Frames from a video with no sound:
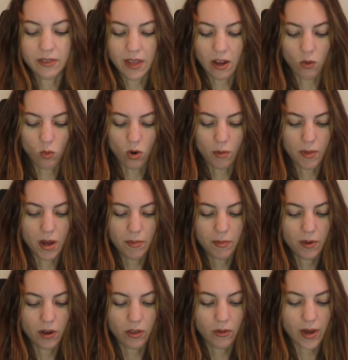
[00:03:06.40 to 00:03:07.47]
that warm up
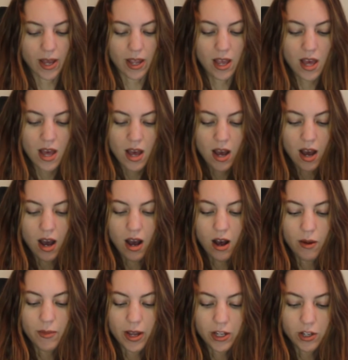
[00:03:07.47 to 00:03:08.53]
all the way,
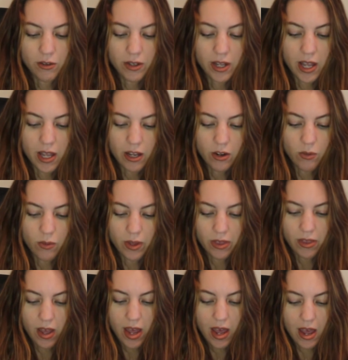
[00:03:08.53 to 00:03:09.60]
I go in with
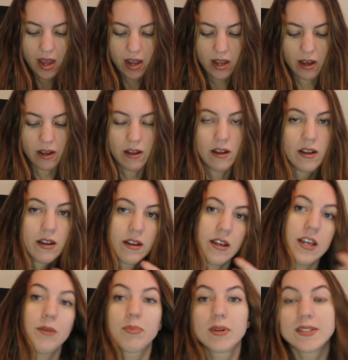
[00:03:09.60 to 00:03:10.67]
a
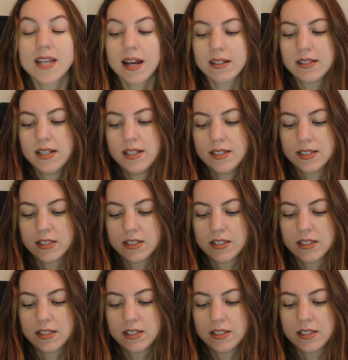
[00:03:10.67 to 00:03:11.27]
heat protectant.